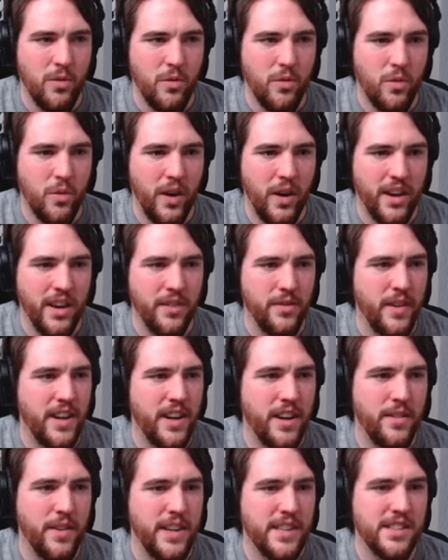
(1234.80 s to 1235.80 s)
Why if
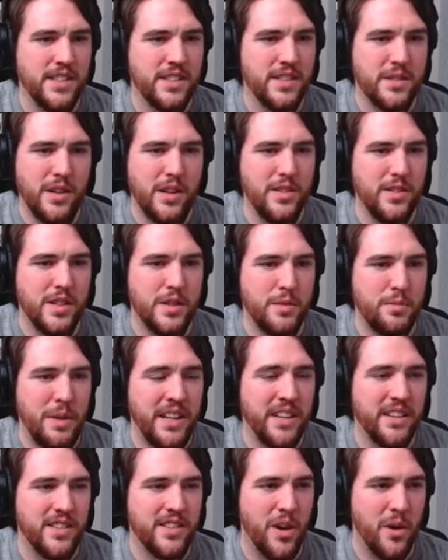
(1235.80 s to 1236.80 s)
I just start
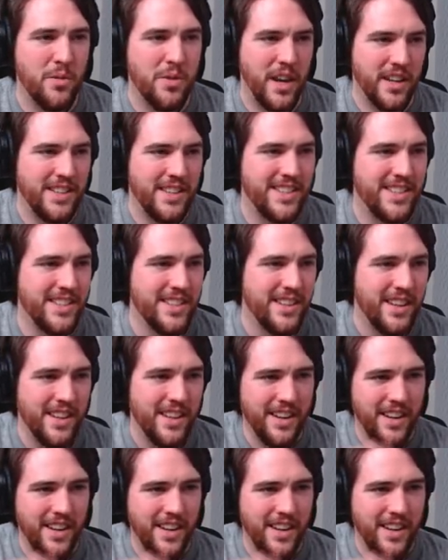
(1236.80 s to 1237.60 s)
spinning donuts?